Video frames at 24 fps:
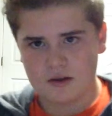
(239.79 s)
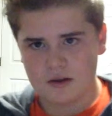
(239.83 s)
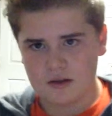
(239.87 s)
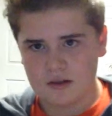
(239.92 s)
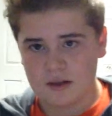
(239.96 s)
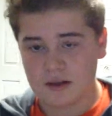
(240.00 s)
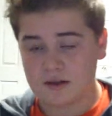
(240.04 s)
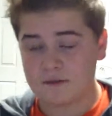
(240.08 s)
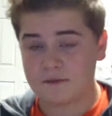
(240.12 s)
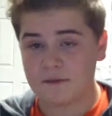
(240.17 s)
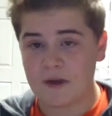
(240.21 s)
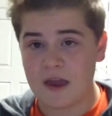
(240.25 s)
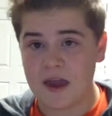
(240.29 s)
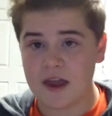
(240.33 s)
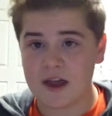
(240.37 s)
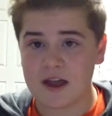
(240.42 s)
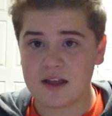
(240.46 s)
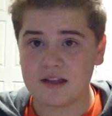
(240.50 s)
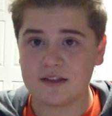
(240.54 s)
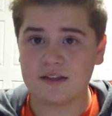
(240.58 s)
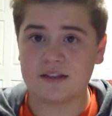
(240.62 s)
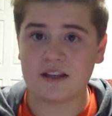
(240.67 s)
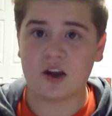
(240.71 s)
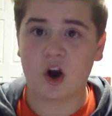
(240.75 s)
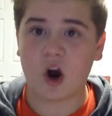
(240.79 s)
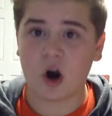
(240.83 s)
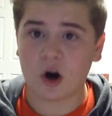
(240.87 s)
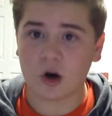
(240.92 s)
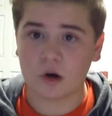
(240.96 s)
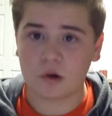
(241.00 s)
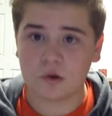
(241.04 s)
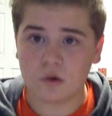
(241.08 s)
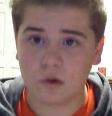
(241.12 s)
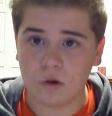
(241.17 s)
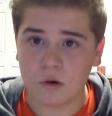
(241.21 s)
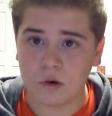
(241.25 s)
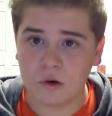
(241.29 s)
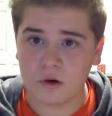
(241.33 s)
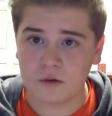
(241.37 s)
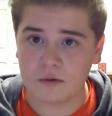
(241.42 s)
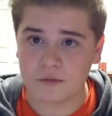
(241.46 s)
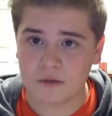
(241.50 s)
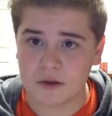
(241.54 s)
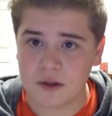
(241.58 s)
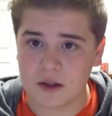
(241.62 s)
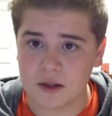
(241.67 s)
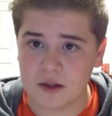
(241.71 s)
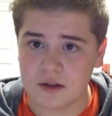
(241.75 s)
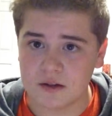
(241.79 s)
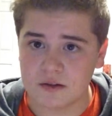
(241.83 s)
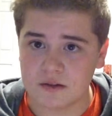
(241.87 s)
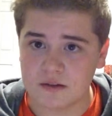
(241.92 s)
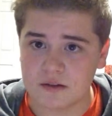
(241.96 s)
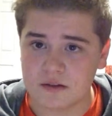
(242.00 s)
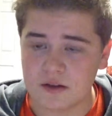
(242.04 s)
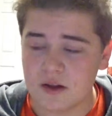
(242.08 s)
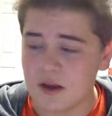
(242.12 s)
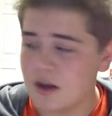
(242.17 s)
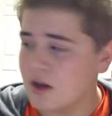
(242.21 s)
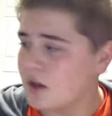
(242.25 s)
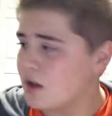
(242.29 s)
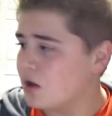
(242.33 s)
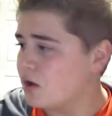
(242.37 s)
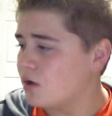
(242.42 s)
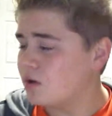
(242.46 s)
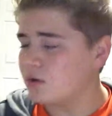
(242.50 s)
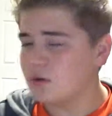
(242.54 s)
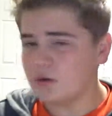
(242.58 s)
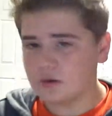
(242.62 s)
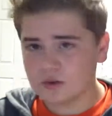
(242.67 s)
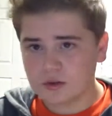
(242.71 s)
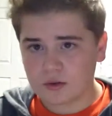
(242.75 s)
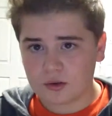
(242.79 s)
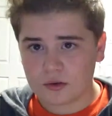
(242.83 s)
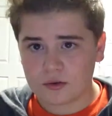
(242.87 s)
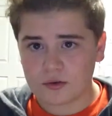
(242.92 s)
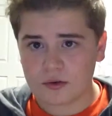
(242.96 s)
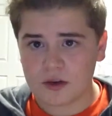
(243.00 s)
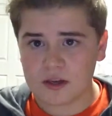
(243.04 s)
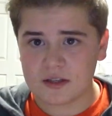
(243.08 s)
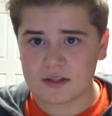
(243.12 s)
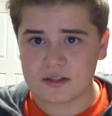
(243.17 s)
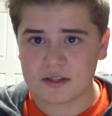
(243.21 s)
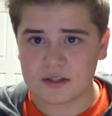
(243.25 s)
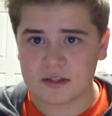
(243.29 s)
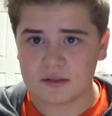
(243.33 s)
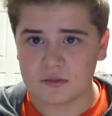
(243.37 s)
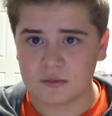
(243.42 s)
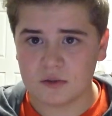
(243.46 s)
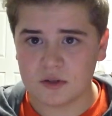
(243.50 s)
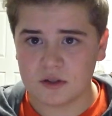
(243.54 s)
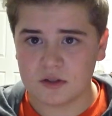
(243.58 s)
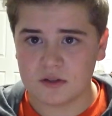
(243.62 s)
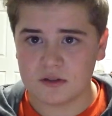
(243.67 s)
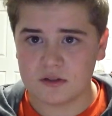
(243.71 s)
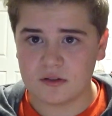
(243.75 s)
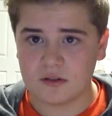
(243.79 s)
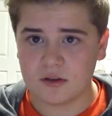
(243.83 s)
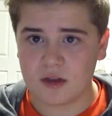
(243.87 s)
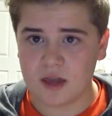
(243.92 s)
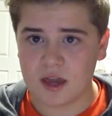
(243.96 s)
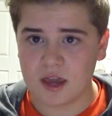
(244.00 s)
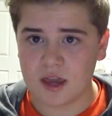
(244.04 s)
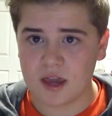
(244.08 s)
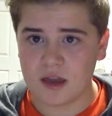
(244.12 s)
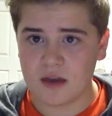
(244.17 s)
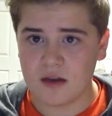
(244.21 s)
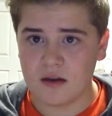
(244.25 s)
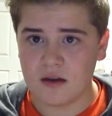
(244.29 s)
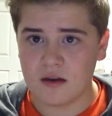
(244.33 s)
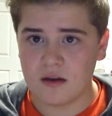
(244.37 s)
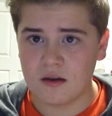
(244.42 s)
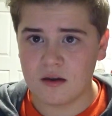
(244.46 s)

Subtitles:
Like fans, like hardcore fans. Those are the craziest ones, okay?